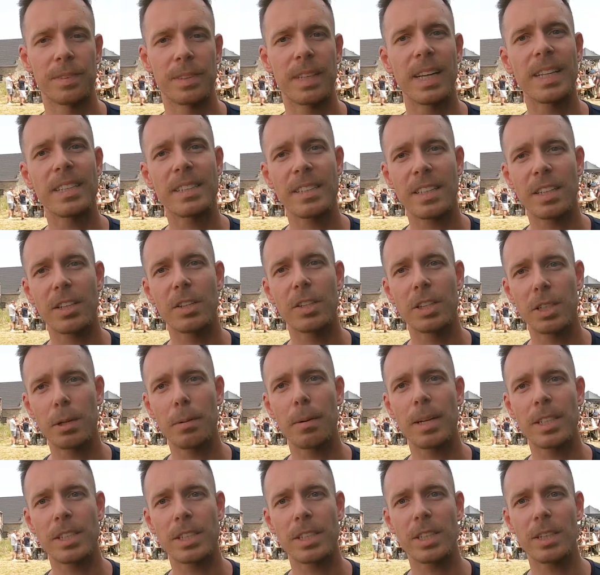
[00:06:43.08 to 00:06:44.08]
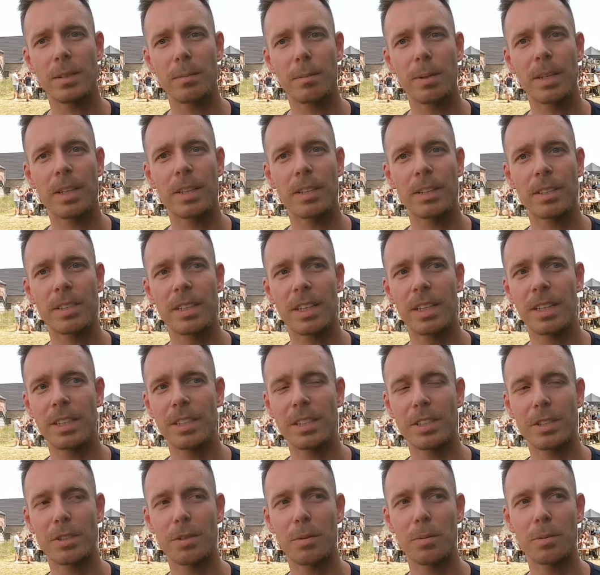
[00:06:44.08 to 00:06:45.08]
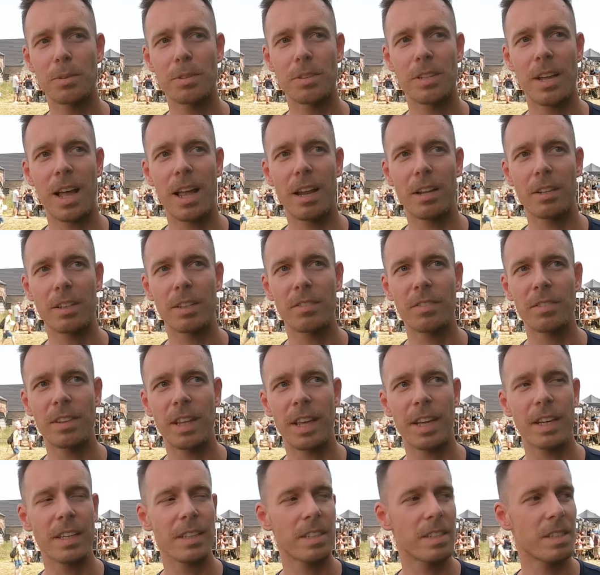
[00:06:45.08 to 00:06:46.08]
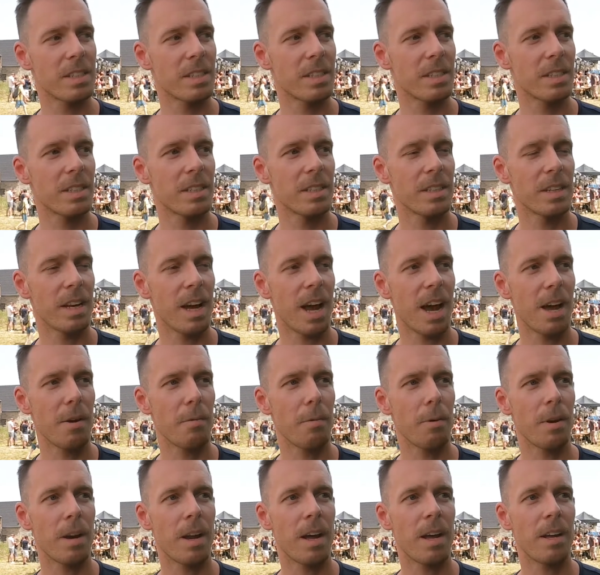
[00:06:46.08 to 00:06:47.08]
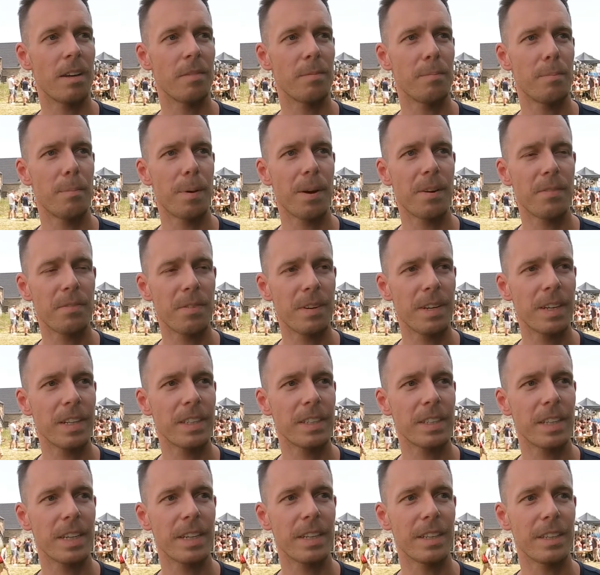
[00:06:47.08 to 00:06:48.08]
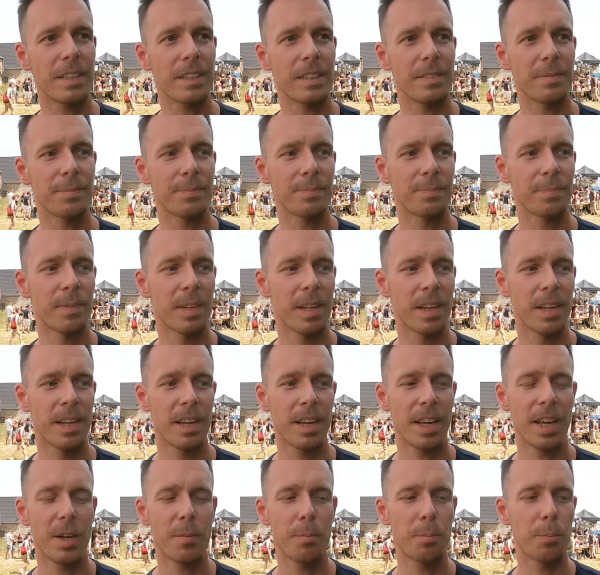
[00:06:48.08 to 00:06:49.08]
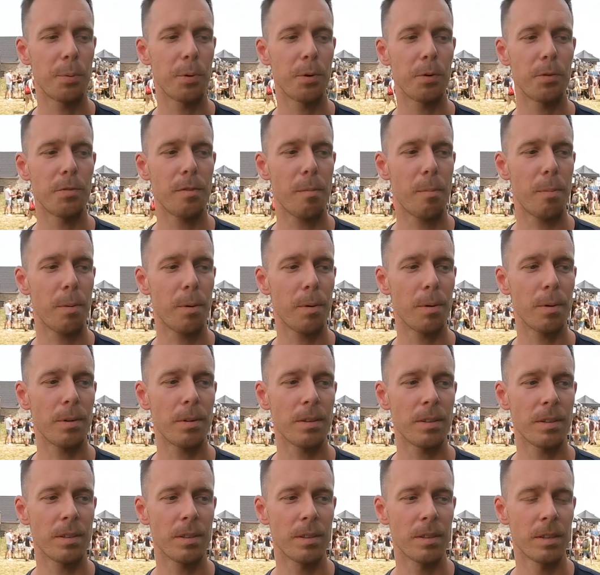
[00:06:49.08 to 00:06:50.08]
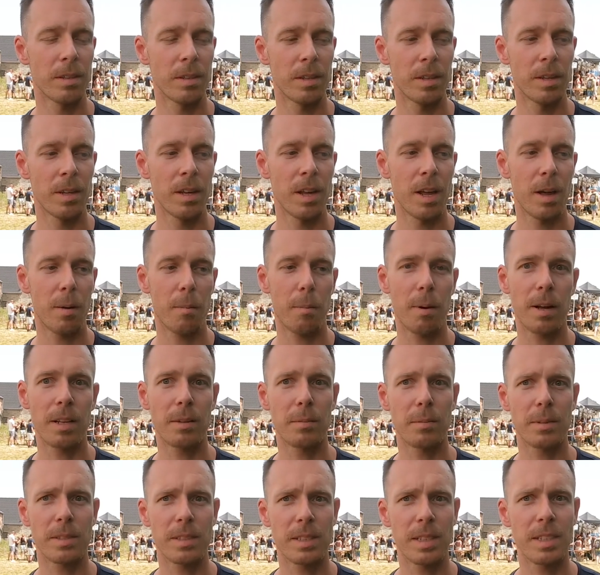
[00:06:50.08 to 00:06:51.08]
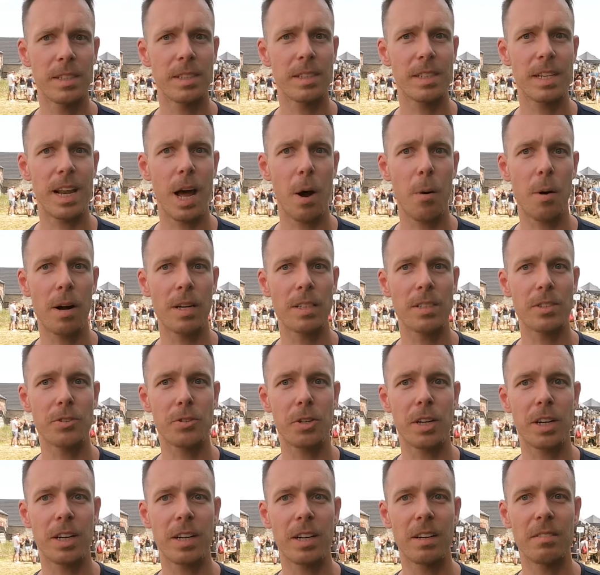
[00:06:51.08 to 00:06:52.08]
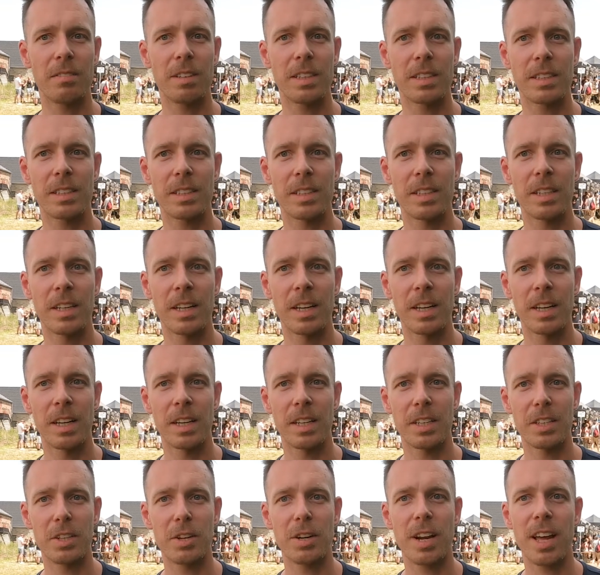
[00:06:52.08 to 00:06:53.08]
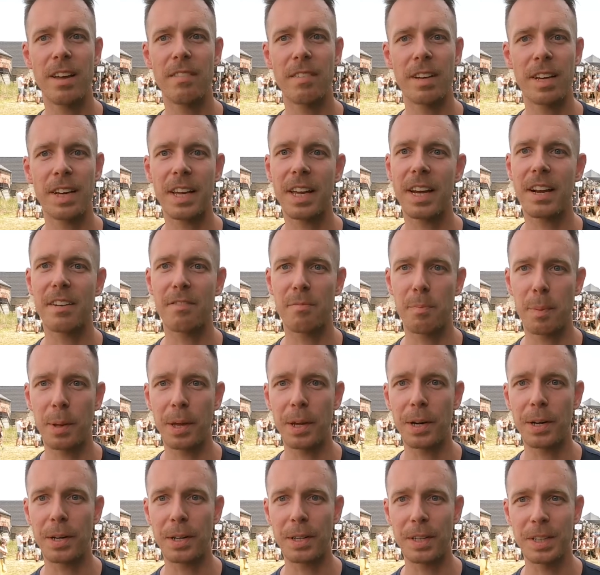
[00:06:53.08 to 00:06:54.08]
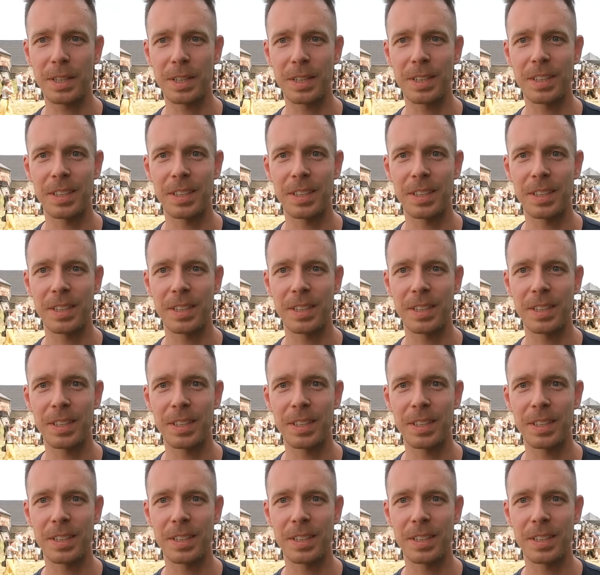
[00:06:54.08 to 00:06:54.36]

That's a good question because there's a lot of things I want to perfect and improve upon but since now I struggle with not having enough beer